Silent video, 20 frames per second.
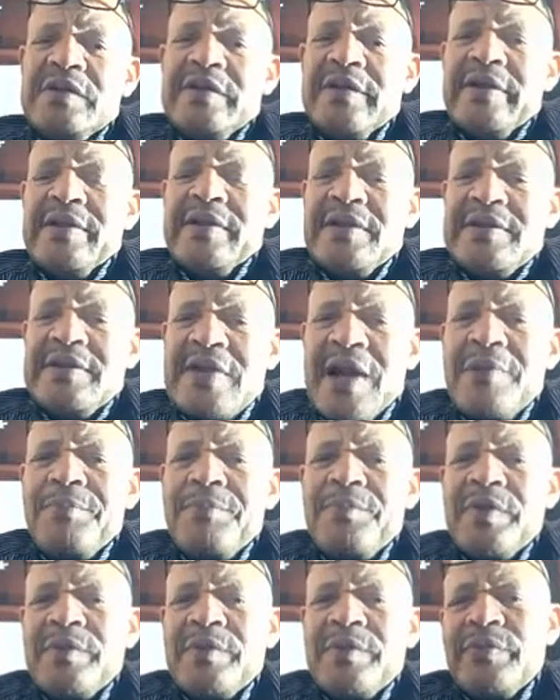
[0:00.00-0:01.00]
And the
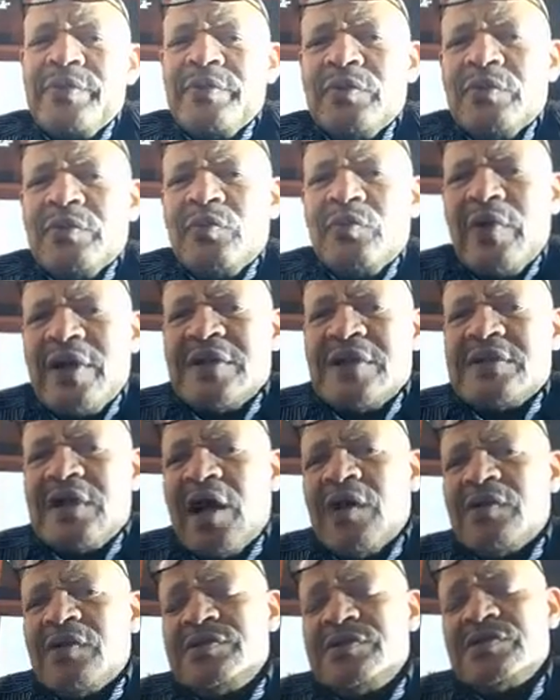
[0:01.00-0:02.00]
young people went
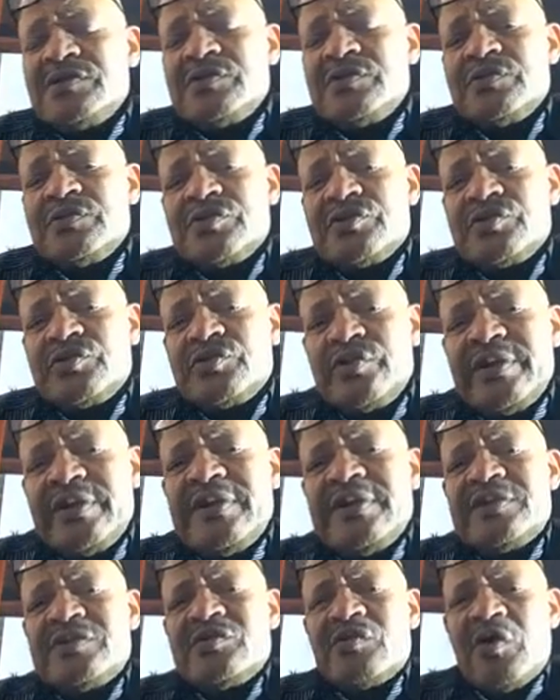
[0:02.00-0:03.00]
out into the
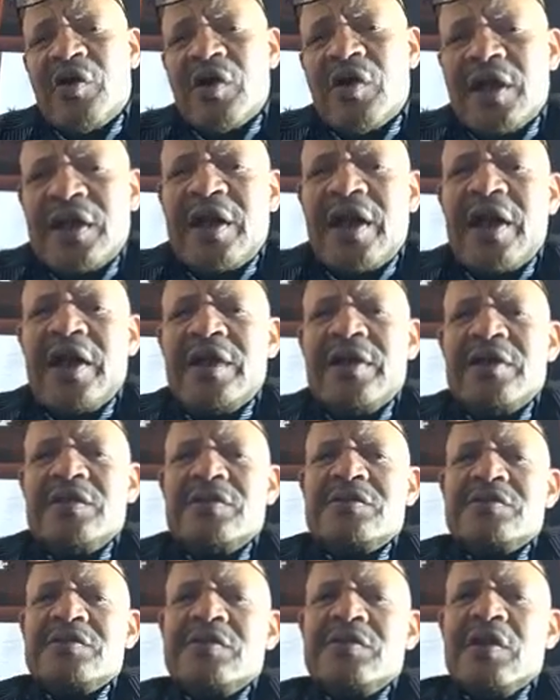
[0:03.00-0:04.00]
streets,
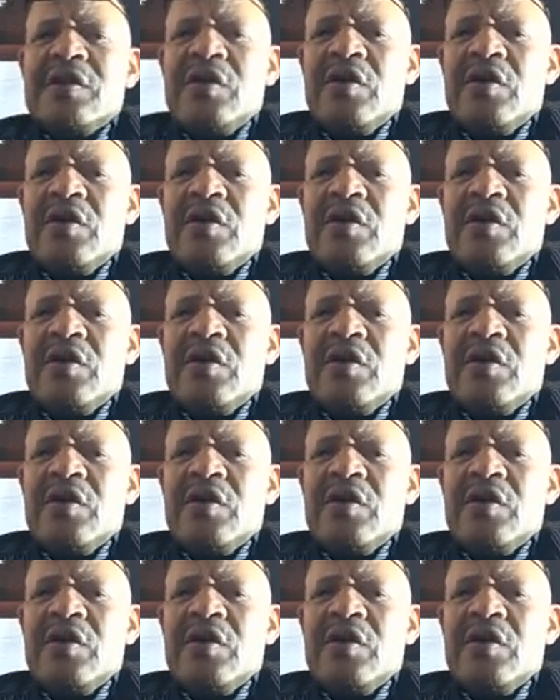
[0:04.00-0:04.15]
organized